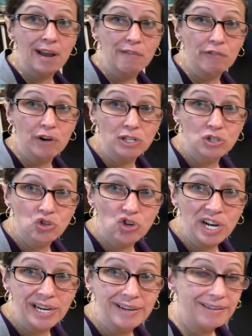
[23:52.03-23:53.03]

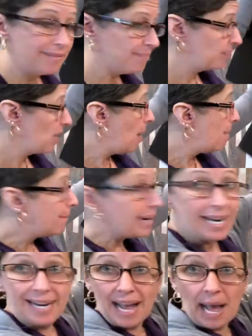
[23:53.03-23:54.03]
frustrated, but
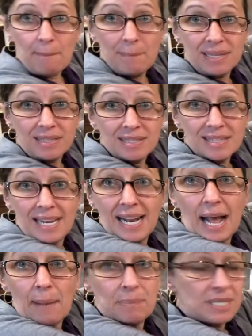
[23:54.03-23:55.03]
it happens. It
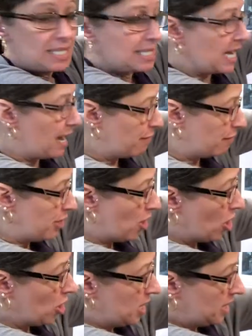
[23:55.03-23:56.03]
happens to every
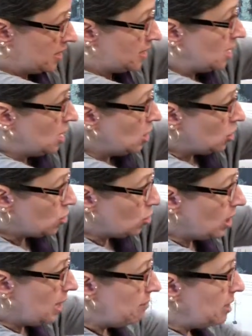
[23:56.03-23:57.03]
artist. So
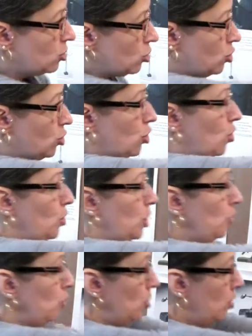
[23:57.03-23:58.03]
let me just show
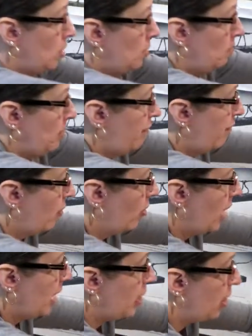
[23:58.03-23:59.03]
you before
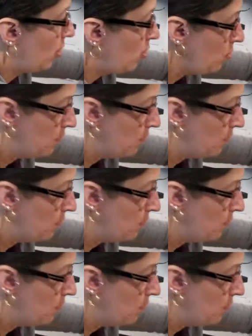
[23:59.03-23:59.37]
I go